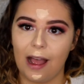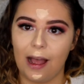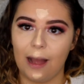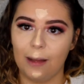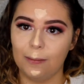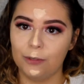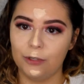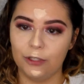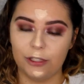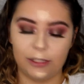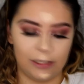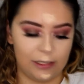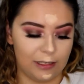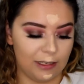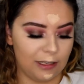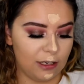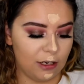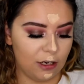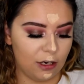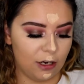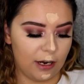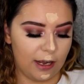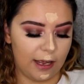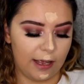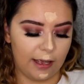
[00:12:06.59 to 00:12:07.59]
I'm just
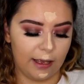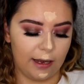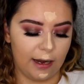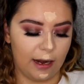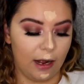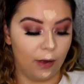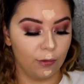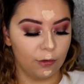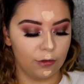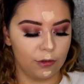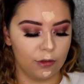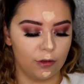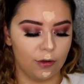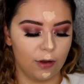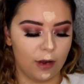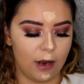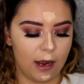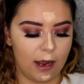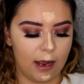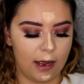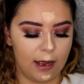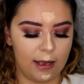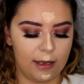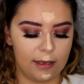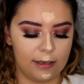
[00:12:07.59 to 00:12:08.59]
here hanging out with you
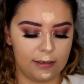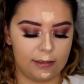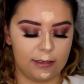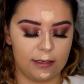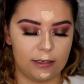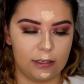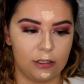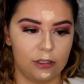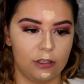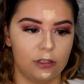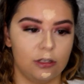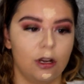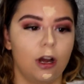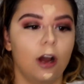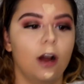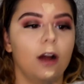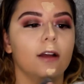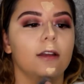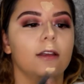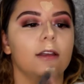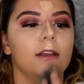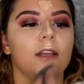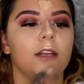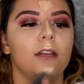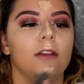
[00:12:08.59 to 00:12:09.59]
guys and
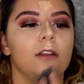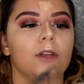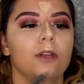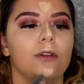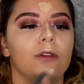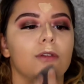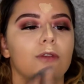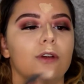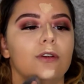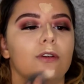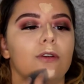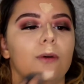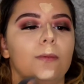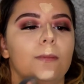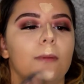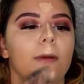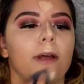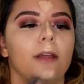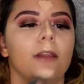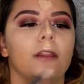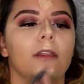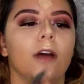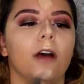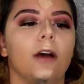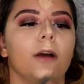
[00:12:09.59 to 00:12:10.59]
talking you through
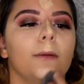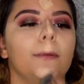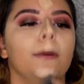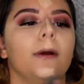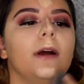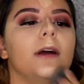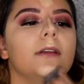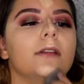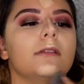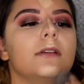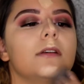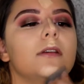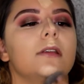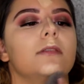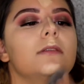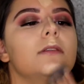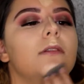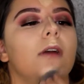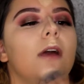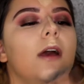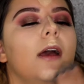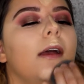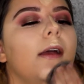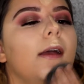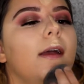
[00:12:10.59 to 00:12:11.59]
my thought process,
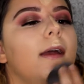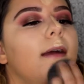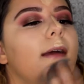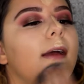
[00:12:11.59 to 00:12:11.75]
okay?